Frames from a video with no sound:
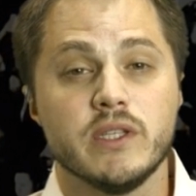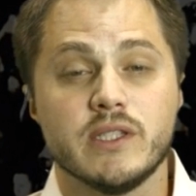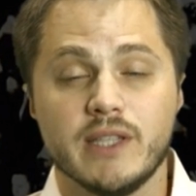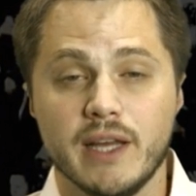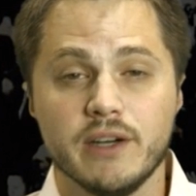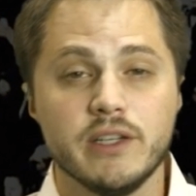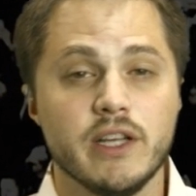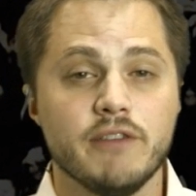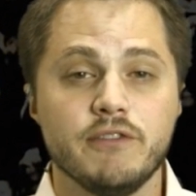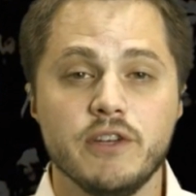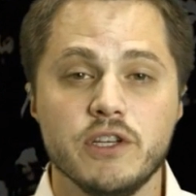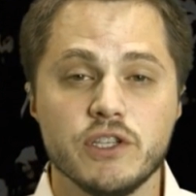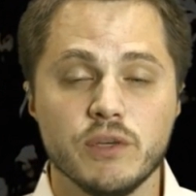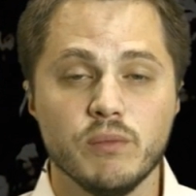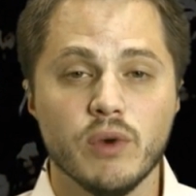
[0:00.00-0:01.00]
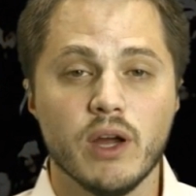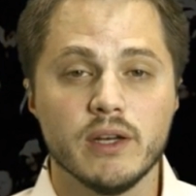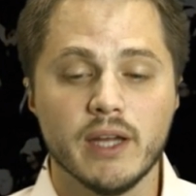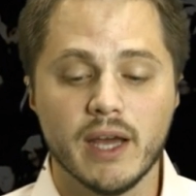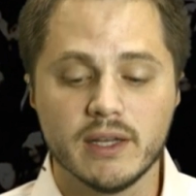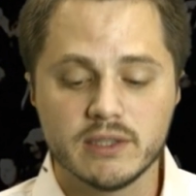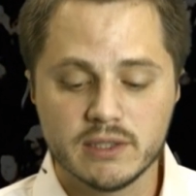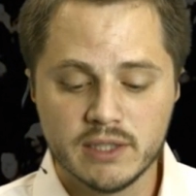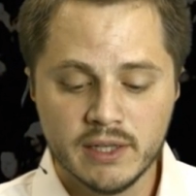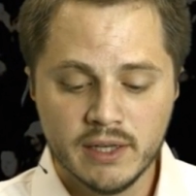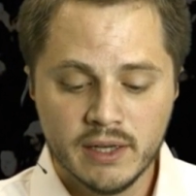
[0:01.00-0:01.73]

a standard definition broadcast.